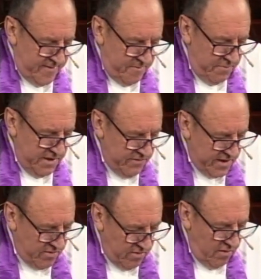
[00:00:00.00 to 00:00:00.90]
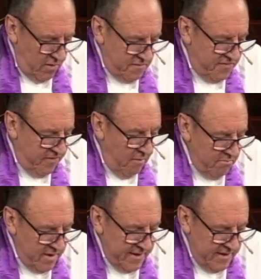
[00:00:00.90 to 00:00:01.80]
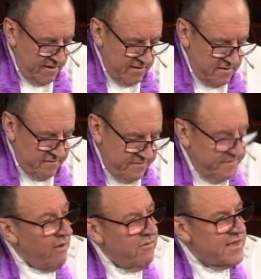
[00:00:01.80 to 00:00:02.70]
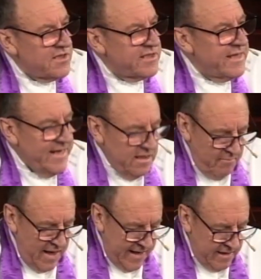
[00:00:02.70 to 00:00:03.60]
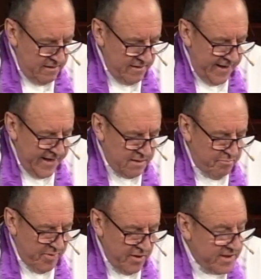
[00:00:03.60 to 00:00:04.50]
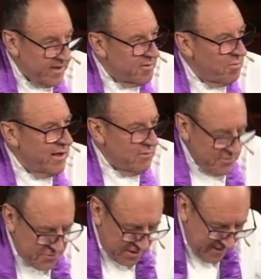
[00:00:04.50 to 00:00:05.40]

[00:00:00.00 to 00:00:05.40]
We recall fumbling and very silly men like Burke and Wills,